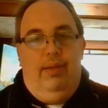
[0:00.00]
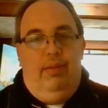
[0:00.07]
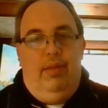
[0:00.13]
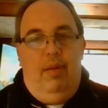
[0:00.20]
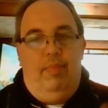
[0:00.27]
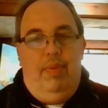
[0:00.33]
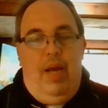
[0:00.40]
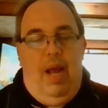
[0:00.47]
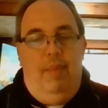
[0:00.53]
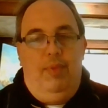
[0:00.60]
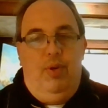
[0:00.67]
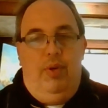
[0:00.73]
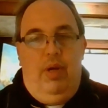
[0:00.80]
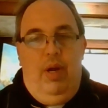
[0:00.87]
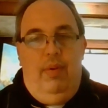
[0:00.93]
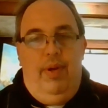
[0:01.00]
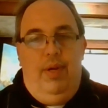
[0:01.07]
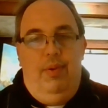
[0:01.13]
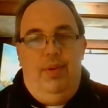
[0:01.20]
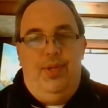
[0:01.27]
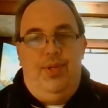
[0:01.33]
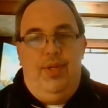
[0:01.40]
sometimes you'll go
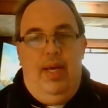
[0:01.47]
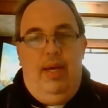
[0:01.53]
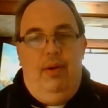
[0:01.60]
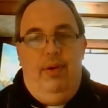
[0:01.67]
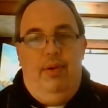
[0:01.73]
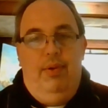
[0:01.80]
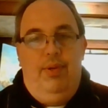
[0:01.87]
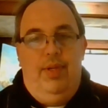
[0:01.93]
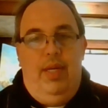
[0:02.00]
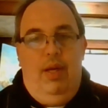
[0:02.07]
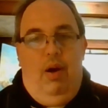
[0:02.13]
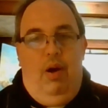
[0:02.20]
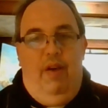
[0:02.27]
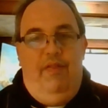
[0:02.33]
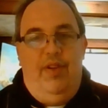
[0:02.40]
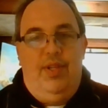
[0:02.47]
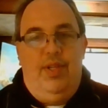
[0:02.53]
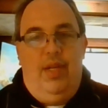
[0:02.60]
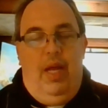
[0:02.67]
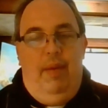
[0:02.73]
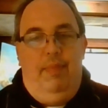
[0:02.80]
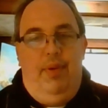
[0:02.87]
into a center and you'll see office
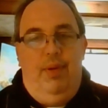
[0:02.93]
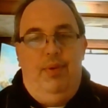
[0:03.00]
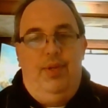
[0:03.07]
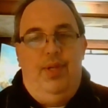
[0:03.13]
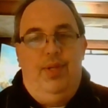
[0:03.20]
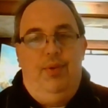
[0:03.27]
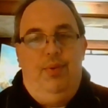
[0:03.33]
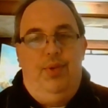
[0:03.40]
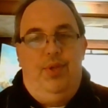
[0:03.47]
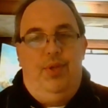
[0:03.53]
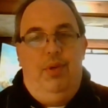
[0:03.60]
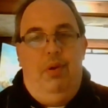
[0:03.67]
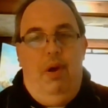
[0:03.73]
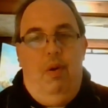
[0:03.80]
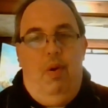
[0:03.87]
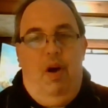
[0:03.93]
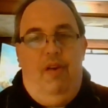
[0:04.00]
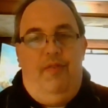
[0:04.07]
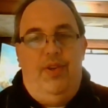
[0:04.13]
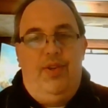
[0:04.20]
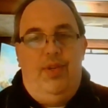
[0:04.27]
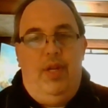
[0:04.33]
type uses or pseudo
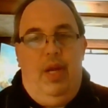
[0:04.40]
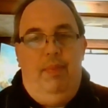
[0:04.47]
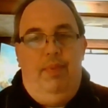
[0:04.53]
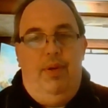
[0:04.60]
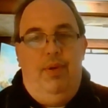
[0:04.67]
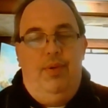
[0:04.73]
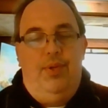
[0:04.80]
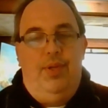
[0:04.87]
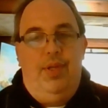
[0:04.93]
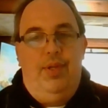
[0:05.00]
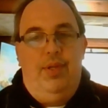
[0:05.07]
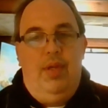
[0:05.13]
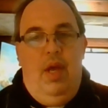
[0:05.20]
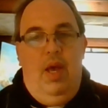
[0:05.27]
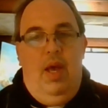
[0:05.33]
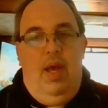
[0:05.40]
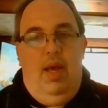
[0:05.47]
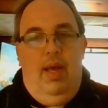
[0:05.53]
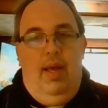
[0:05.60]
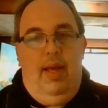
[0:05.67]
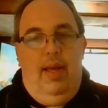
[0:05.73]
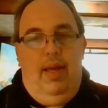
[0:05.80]
office type uses.
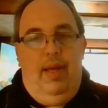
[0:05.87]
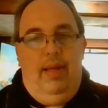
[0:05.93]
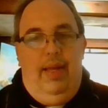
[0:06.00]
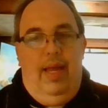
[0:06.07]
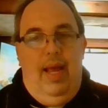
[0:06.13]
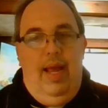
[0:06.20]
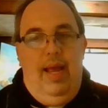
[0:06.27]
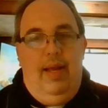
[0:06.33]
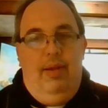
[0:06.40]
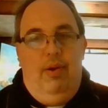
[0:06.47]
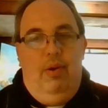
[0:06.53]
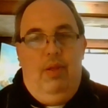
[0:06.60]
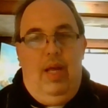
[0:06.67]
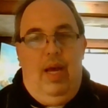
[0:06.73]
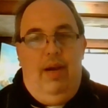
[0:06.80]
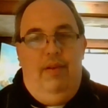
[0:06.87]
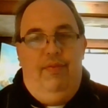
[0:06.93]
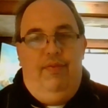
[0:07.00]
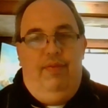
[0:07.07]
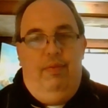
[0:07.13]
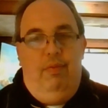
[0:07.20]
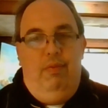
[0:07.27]
And there are a lot
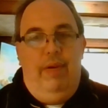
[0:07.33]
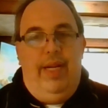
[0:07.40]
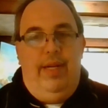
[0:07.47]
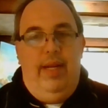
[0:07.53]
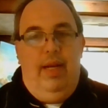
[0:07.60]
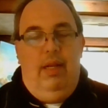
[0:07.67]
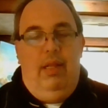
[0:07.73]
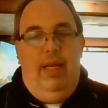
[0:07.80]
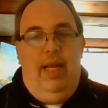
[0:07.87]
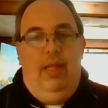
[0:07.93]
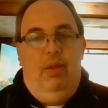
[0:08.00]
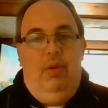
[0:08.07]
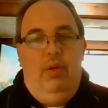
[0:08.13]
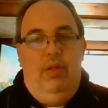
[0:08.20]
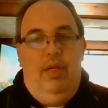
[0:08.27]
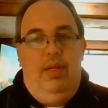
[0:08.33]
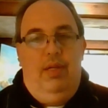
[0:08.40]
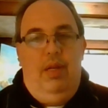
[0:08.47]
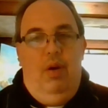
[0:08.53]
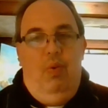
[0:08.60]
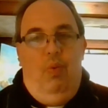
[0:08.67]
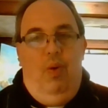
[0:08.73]
of retail landlords that
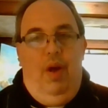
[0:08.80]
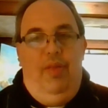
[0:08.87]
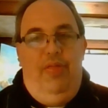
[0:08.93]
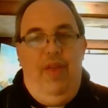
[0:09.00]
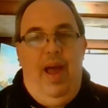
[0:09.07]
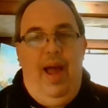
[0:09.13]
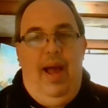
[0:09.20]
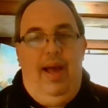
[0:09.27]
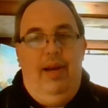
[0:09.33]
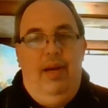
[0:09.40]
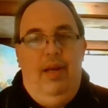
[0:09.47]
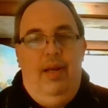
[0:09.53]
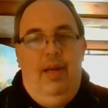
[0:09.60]
don't want that.